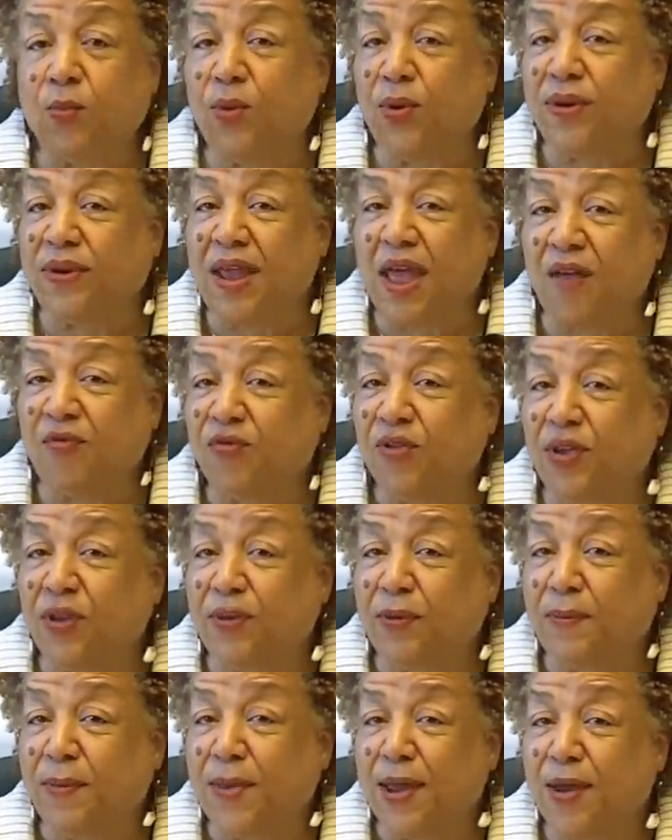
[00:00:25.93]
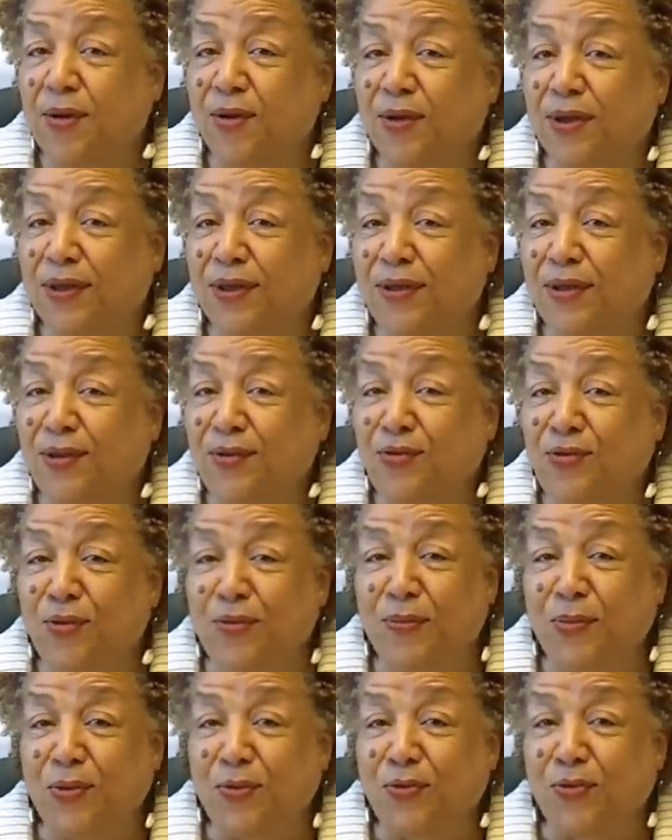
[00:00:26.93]
We're an African American
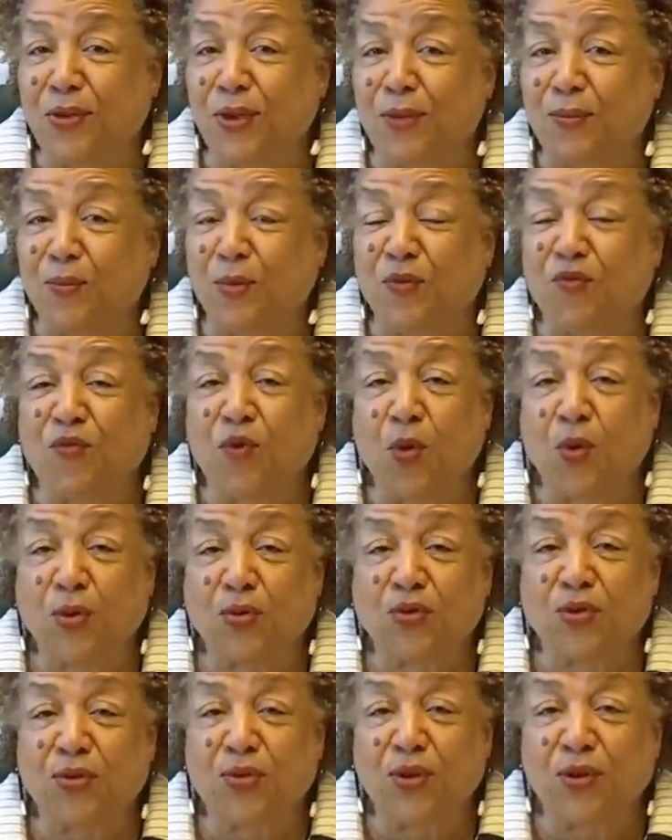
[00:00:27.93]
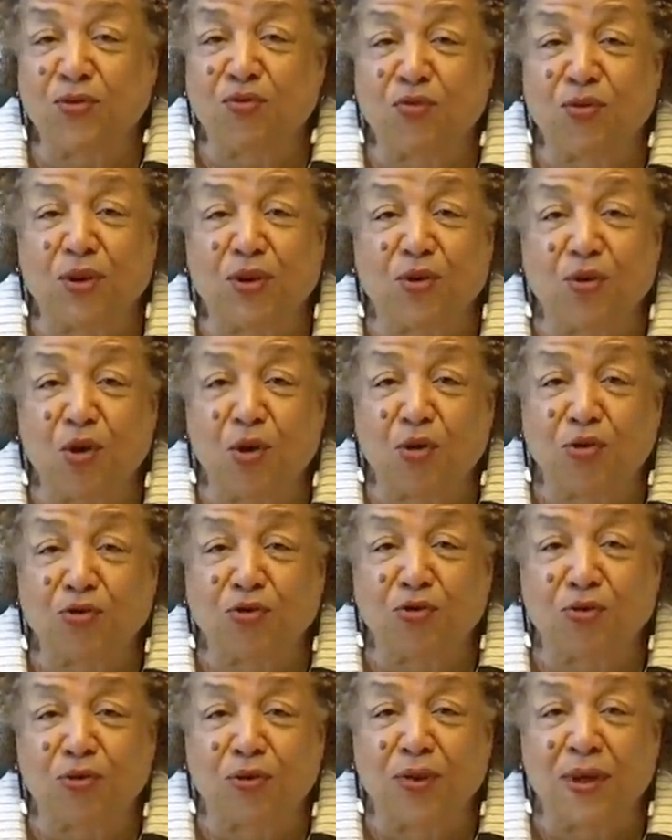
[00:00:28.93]
history museum. We focus on the history and
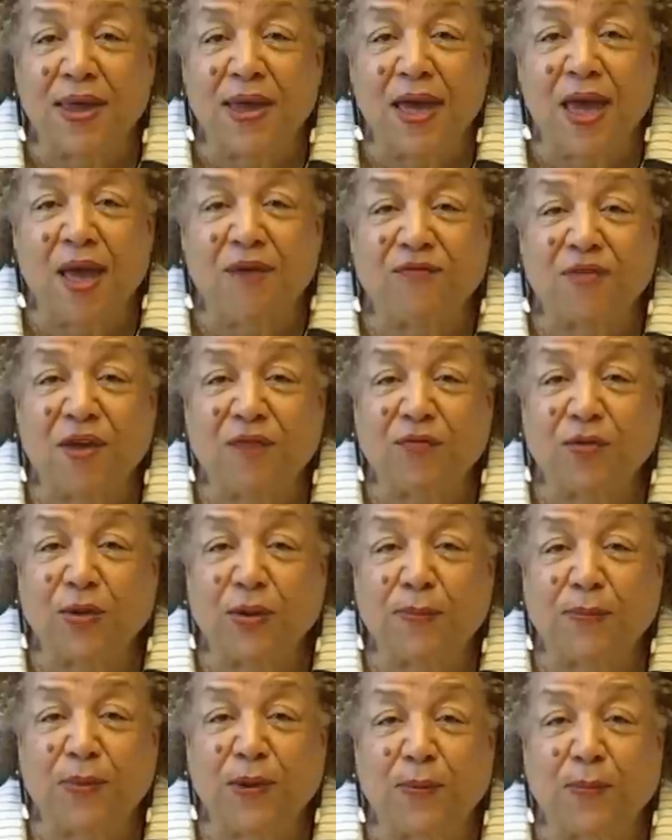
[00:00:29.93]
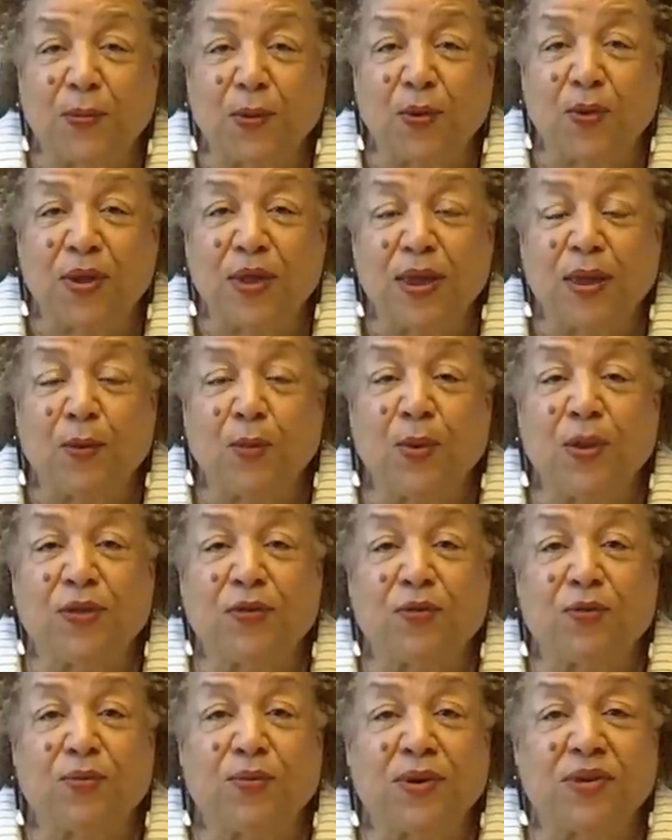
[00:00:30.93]
culture of African people, and we
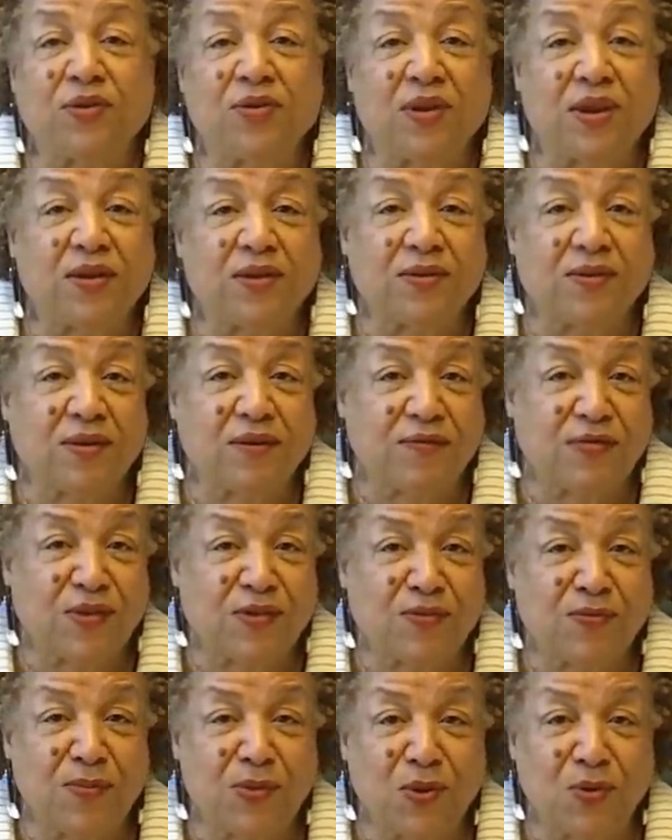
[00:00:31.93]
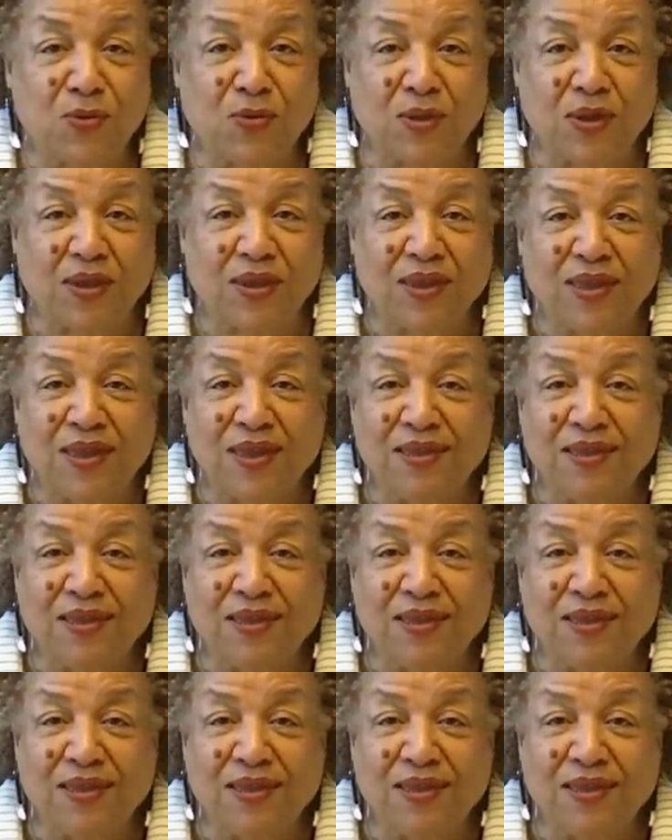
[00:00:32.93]
are the originators of this music.